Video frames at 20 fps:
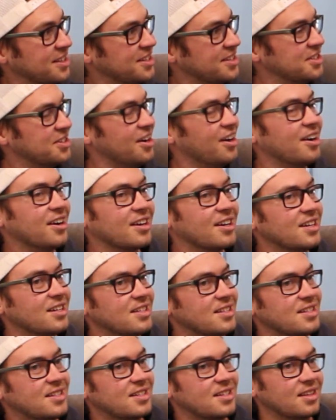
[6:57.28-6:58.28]
in the start,
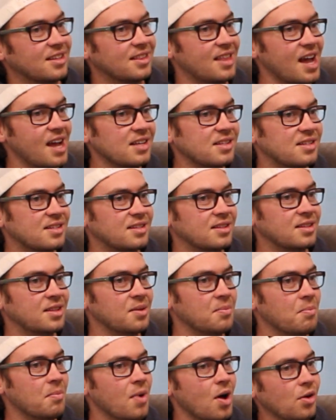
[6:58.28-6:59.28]
because that's
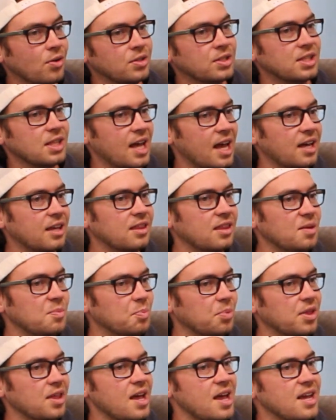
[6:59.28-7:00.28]
the most likely
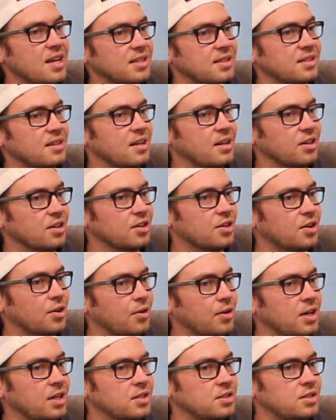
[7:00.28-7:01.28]
place that you're
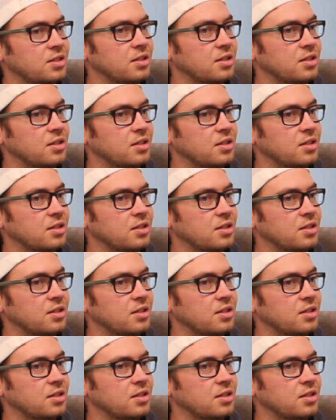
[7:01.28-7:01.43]
going